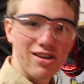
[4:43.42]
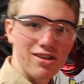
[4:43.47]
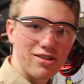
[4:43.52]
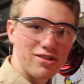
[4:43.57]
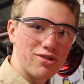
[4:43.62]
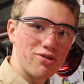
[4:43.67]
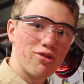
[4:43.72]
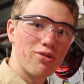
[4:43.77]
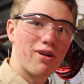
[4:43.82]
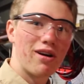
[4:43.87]

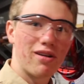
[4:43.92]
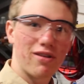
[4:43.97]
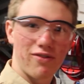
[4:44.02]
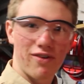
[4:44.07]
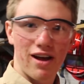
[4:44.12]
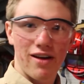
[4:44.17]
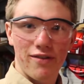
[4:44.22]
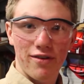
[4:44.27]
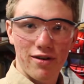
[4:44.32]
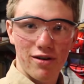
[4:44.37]
to around
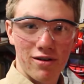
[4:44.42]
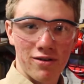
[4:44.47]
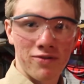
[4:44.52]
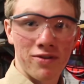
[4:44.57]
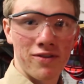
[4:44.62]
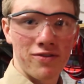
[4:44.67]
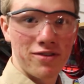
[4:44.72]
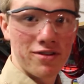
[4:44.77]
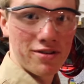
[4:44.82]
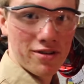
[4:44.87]

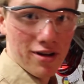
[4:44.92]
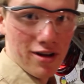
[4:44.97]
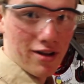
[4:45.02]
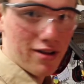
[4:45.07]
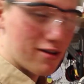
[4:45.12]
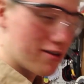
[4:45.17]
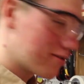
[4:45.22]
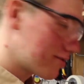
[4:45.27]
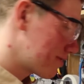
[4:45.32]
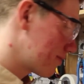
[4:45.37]

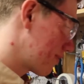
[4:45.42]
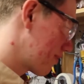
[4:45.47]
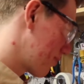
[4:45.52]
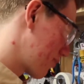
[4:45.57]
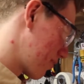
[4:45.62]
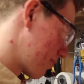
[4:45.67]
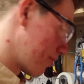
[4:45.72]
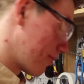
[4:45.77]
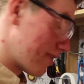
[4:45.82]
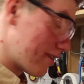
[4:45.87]
$550,
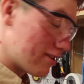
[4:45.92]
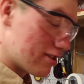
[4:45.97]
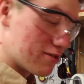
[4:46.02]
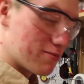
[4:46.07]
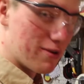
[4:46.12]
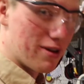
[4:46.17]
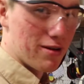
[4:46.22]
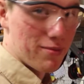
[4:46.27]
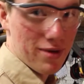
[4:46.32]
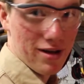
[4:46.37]
with blades
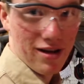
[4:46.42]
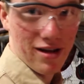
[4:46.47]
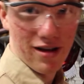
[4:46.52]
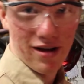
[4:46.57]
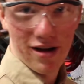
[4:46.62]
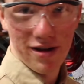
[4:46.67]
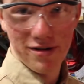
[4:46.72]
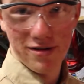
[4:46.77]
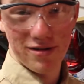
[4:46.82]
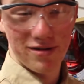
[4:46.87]
being about
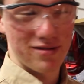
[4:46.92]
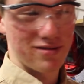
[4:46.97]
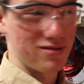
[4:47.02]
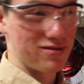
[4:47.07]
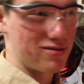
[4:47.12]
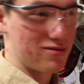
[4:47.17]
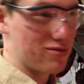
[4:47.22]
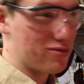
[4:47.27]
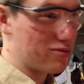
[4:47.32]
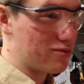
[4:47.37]

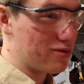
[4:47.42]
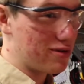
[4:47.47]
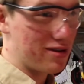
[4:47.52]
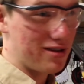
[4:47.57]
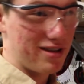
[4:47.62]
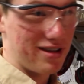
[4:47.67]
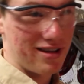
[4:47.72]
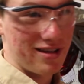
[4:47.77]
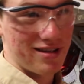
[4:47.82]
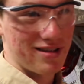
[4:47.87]

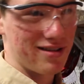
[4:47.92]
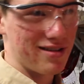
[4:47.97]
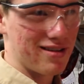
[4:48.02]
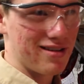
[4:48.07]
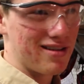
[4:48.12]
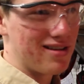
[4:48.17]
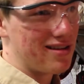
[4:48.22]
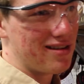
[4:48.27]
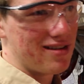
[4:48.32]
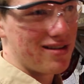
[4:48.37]
$120
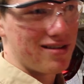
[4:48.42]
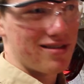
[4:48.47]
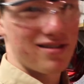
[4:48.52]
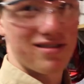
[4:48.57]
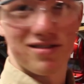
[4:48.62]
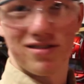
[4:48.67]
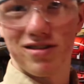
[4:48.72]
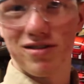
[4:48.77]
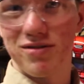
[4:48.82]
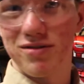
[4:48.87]

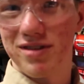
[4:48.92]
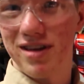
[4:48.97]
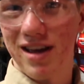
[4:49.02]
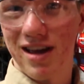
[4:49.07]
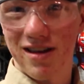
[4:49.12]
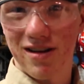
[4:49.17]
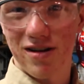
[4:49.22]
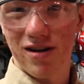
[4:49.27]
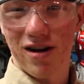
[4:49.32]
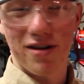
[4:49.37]
to
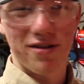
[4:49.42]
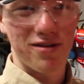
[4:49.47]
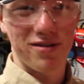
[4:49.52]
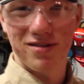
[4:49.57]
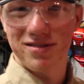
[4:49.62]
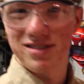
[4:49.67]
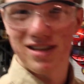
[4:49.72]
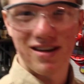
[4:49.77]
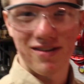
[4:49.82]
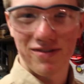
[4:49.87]
$210 or
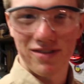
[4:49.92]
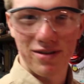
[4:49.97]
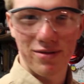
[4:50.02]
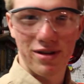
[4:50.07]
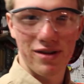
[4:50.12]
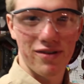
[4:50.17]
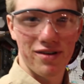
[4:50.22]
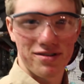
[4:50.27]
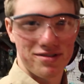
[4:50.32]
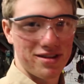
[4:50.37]
$170,
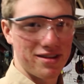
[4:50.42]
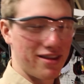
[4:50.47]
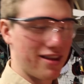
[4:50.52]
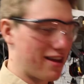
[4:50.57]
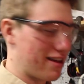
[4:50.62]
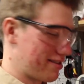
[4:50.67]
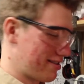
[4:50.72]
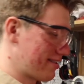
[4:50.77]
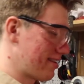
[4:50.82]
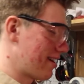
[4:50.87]
whatever I said
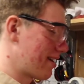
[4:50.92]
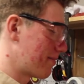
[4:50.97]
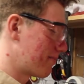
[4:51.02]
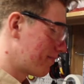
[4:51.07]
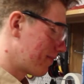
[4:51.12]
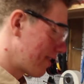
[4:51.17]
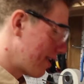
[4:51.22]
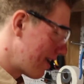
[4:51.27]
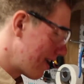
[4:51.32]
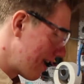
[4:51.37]
last time.
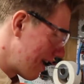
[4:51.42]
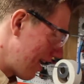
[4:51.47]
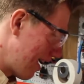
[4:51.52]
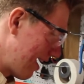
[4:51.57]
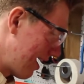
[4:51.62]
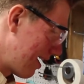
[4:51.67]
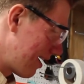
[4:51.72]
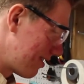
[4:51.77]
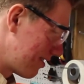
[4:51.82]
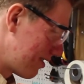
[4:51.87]

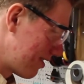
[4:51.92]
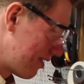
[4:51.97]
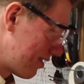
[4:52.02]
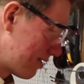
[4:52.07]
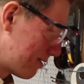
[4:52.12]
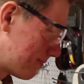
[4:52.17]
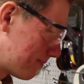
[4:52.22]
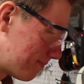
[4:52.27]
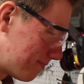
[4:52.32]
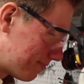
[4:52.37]
And
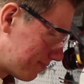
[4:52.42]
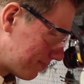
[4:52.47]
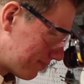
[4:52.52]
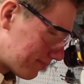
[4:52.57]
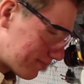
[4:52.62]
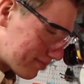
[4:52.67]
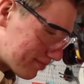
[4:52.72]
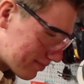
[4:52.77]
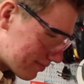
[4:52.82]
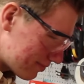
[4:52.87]

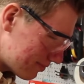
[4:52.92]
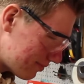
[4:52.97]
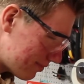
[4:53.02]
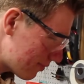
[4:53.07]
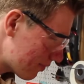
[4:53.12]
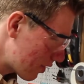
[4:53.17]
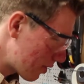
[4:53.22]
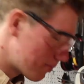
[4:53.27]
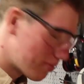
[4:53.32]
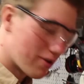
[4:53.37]

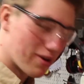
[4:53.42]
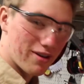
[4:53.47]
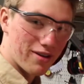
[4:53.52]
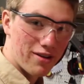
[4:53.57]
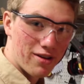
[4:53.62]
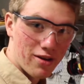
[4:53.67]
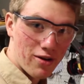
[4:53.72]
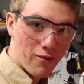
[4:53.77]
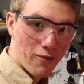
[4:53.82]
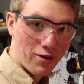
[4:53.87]
but
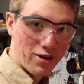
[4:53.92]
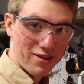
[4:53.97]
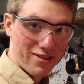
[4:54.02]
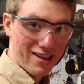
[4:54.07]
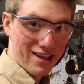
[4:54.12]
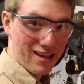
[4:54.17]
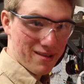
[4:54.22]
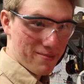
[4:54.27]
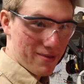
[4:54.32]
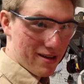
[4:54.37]
when you
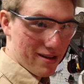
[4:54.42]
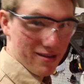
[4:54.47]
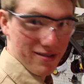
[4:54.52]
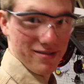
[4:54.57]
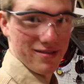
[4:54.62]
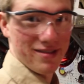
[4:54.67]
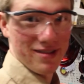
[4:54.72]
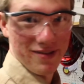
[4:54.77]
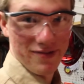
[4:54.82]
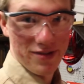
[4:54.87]
think about
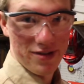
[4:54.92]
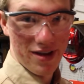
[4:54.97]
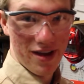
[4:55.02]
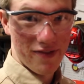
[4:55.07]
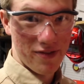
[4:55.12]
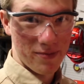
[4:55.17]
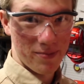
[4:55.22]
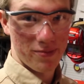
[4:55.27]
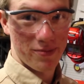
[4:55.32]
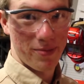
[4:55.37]
if you
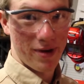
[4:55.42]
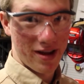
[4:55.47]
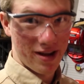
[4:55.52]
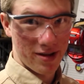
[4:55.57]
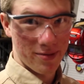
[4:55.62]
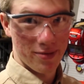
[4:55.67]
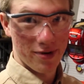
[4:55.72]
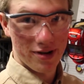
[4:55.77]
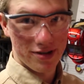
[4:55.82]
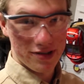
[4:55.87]
have buy an
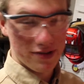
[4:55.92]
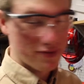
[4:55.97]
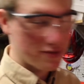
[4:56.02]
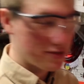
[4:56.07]
abrasive